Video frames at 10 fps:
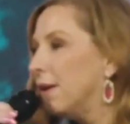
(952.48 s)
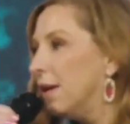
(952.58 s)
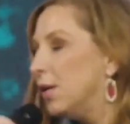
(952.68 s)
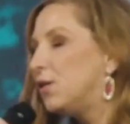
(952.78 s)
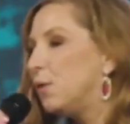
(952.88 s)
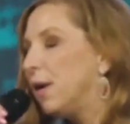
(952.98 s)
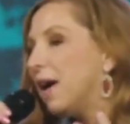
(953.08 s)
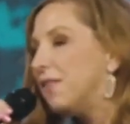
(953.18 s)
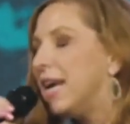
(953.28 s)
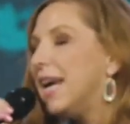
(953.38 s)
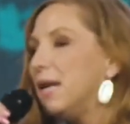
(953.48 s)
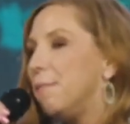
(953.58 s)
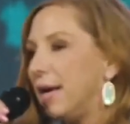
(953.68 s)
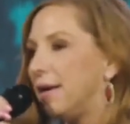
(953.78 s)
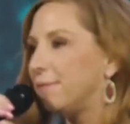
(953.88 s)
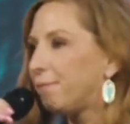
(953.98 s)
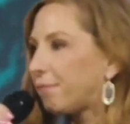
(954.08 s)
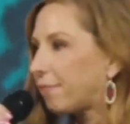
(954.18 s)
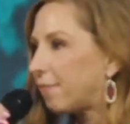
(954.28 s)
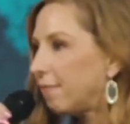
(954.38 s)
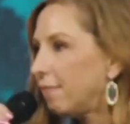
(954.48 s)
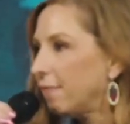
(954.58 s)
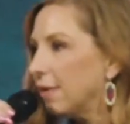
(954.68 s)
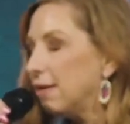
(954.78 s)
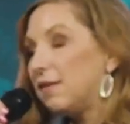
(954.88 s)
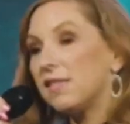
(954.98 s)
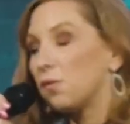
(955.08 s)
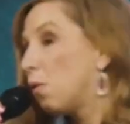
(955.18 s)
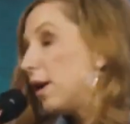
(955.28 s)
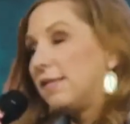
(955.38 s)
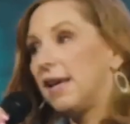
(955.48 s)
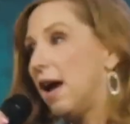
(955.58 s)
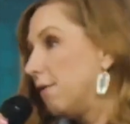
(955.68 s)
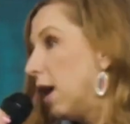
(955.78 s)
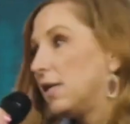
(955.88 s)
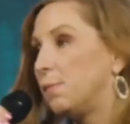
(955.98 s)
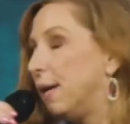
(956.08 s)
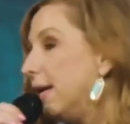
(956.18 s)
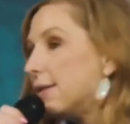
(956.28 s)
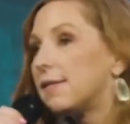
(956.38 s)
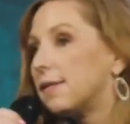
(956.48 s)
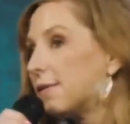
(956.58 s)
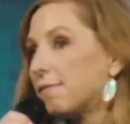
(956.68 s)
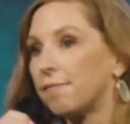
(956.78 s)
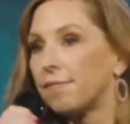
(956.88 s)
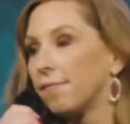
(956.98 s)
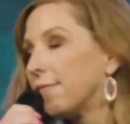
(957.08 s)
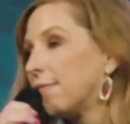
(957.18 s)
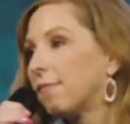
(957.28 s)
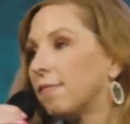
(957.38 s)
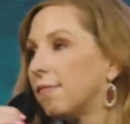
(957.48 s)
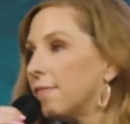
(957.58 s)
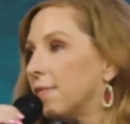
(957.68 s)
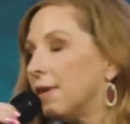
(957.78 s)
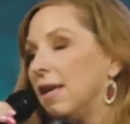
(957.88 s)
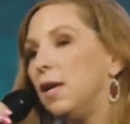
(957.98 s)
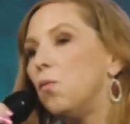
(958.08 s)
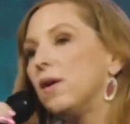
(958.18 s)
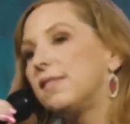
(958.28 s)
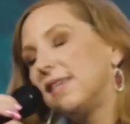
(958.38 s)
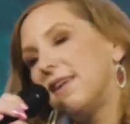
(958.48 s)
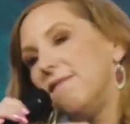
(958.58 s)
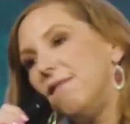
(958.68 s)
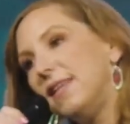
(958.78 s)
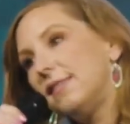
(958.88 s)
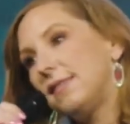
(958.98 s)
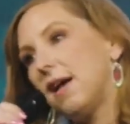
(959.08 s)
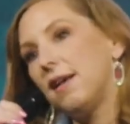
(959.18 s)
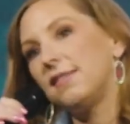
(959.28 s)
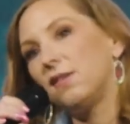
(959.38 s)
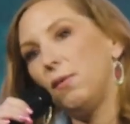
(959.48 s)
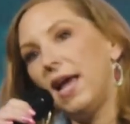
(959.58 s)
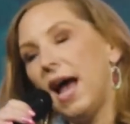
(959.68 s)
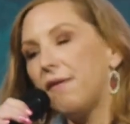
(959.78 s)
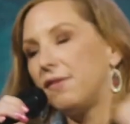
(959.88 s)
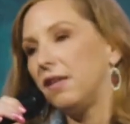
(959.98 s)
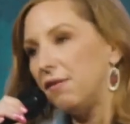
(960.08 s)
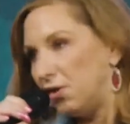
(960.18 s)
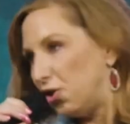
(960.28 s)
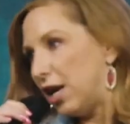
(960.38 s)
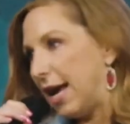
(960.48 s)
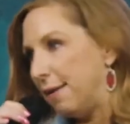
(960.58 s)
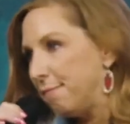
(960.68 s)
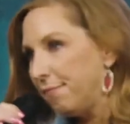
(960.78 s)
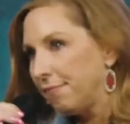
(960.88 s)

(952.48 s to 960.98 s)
You see, we have an enemy that doesn't want us to have God's peace. He wants to convince us that we have to live in shame,